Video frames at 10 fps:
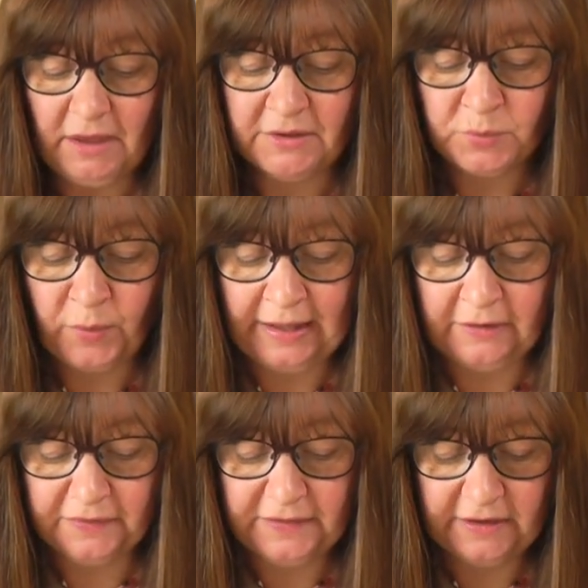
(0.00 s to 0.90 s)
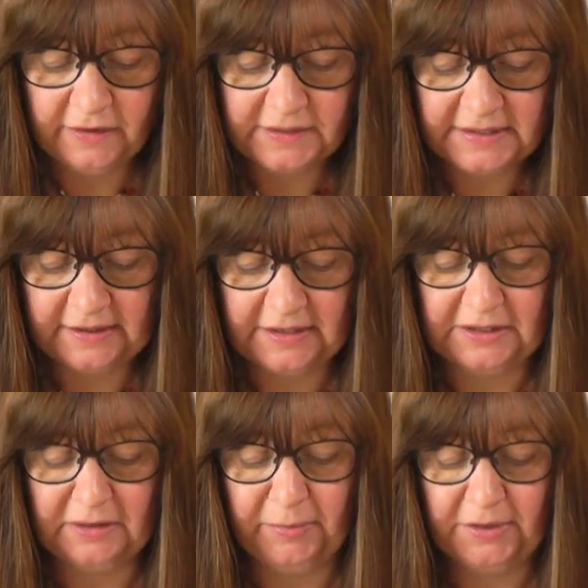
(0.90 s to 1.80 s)
as well on the other side,
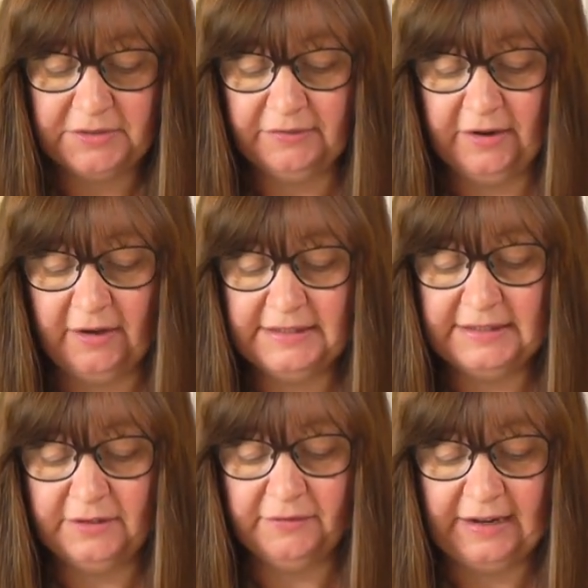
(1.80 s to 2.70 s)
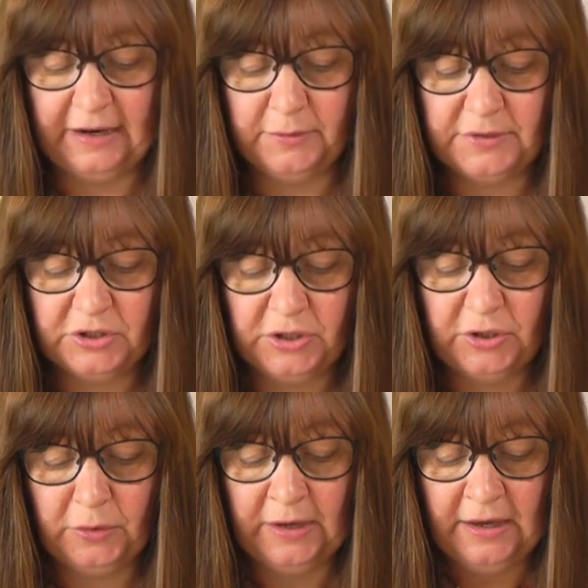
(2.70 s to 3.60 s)
and the butterflies in the flowers
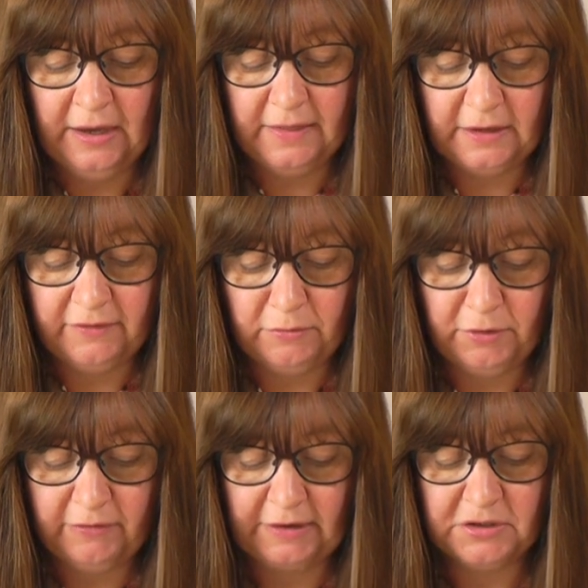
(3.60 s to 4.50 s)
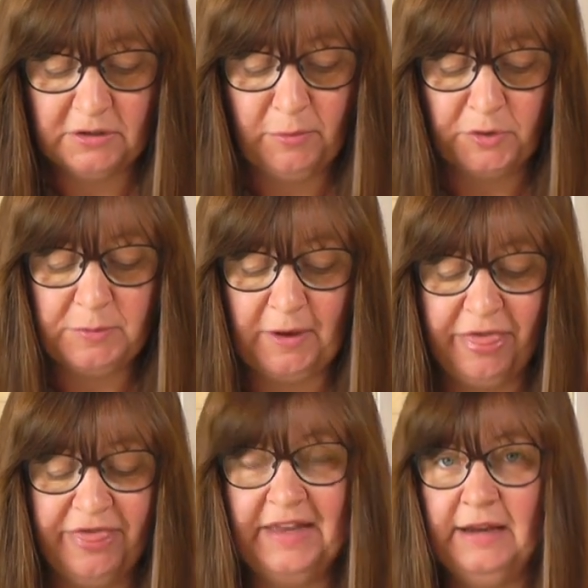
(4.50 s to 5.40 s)
too. And then if you move around to the bottom, I
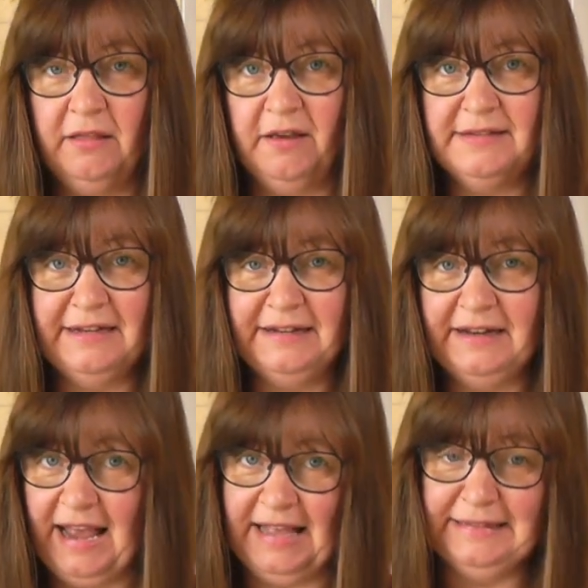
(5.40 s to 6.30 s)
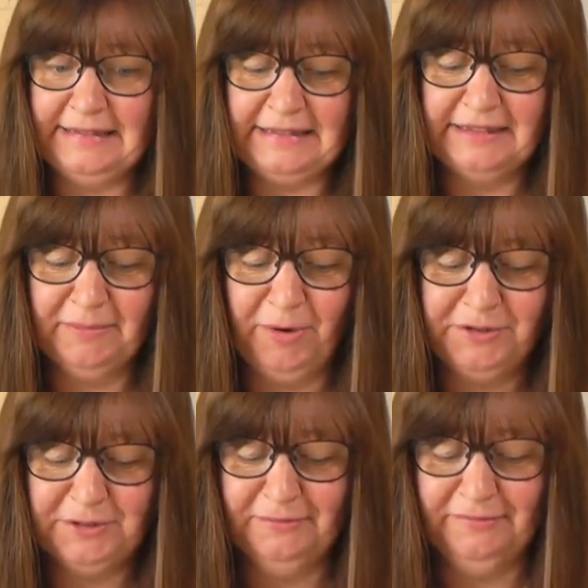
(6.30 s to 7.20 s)
think there's a little ants at the
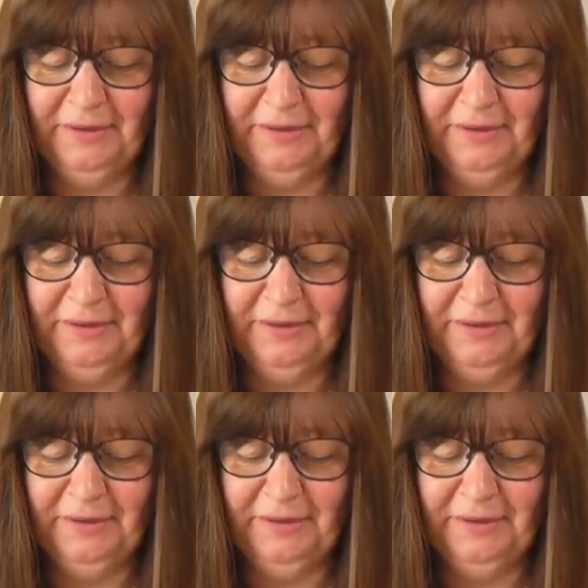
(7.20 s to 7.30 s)
bottom.